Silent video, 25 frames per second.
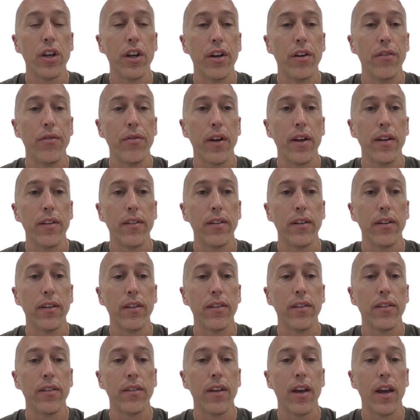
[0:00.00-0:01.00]

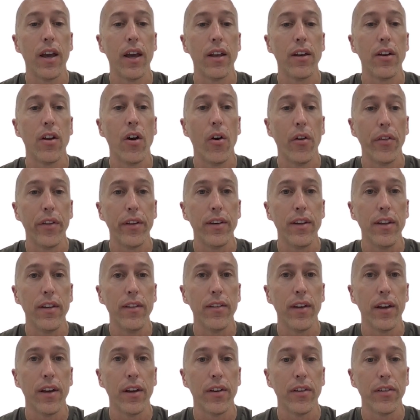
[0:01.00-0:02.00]
interfaces and all the
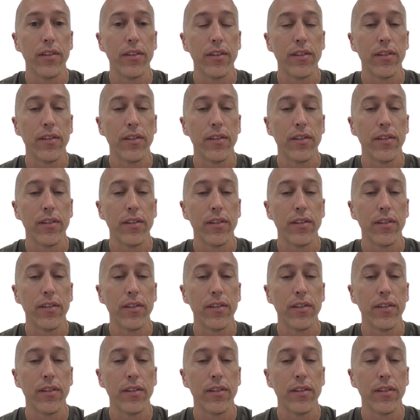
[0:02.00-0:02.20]
details.